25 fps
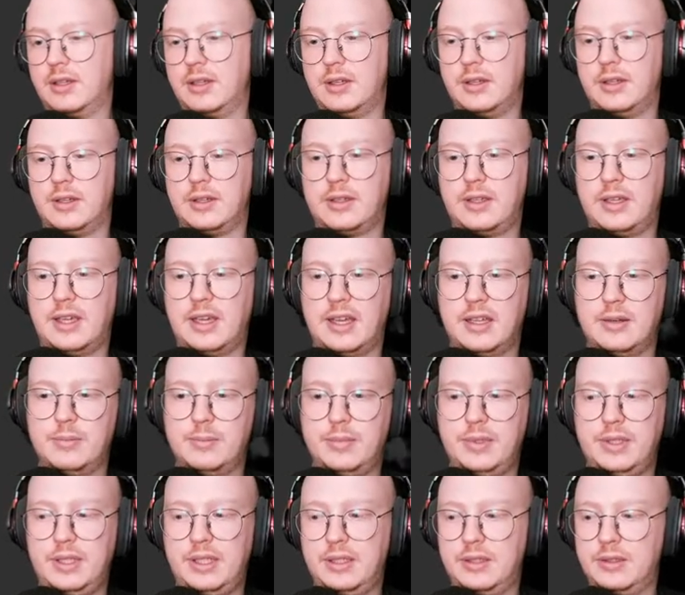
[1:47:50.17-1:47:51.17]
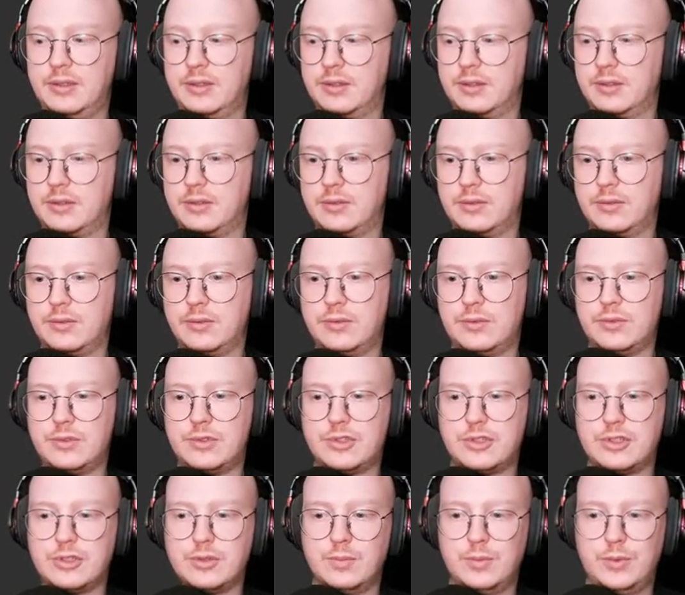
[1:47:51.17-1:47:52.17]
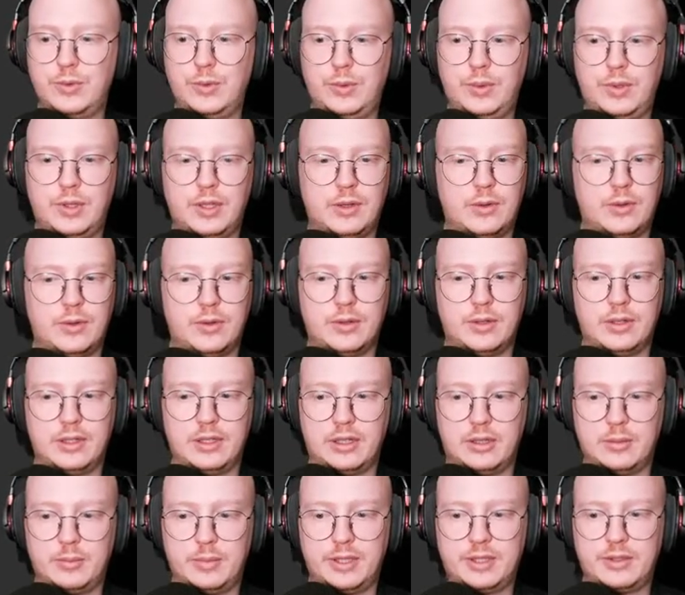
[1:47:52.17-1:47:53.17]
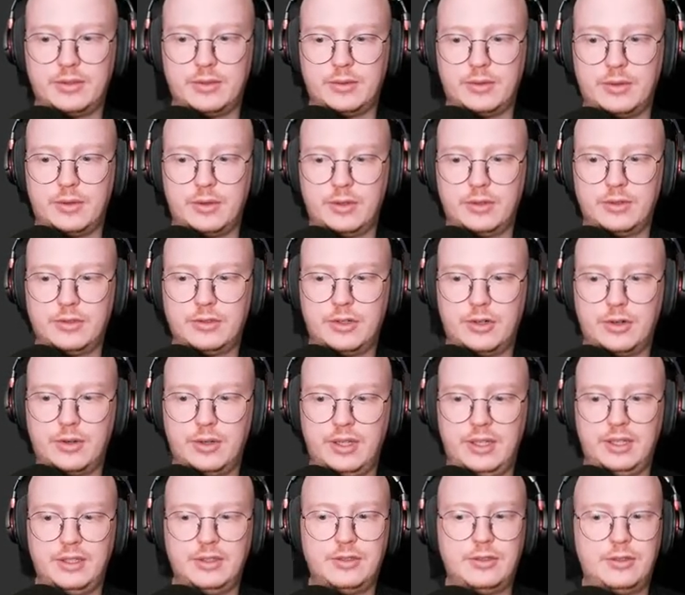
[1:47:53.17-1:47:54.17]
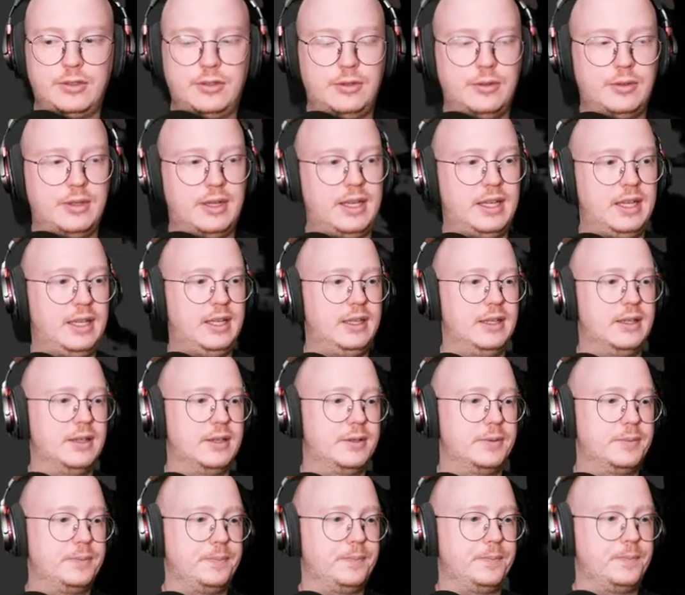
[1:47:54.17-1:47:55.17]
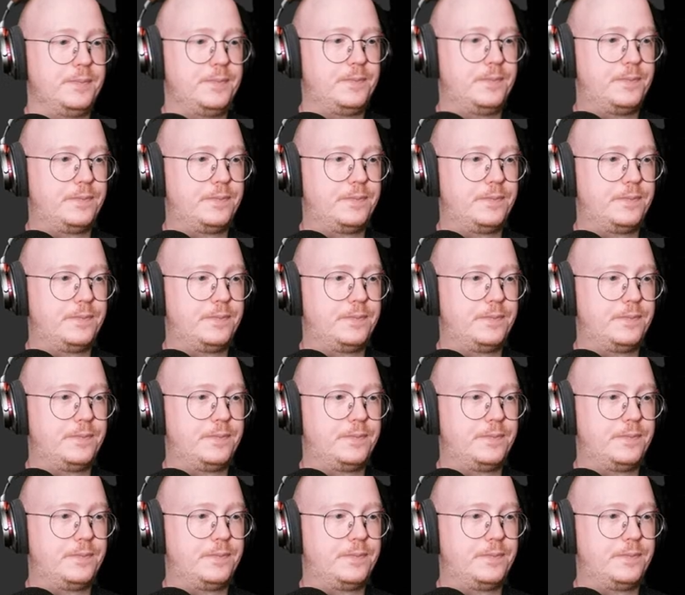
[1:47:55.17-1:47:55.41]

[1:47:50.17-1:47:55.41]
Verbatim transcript: uh, can be uh, smooth or a little bit or turn into a um,